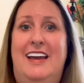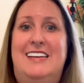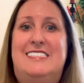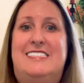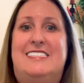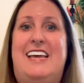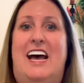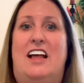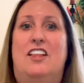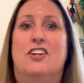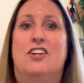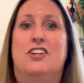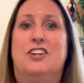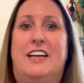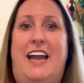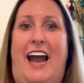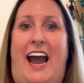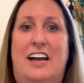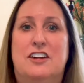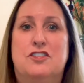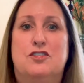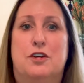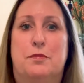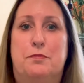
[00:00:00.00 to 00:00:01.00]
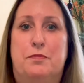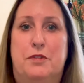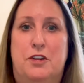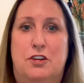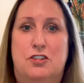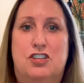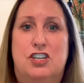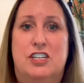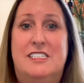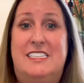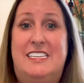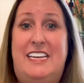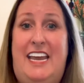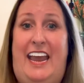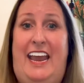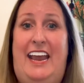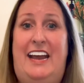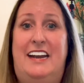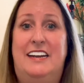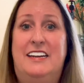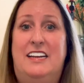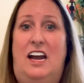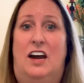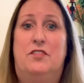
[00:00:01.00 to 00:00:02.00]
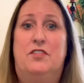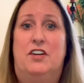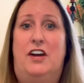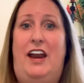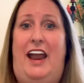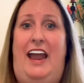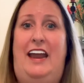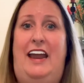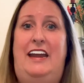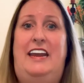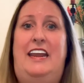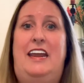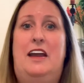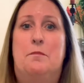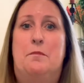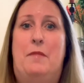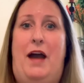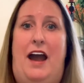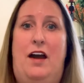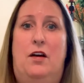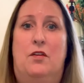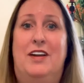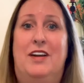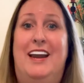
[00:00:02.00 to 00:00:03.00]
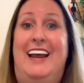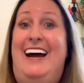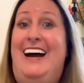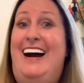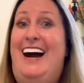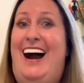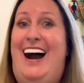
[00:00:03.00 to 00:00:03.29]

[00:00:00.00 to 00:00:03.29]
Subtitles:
Seller contributions can cover any amount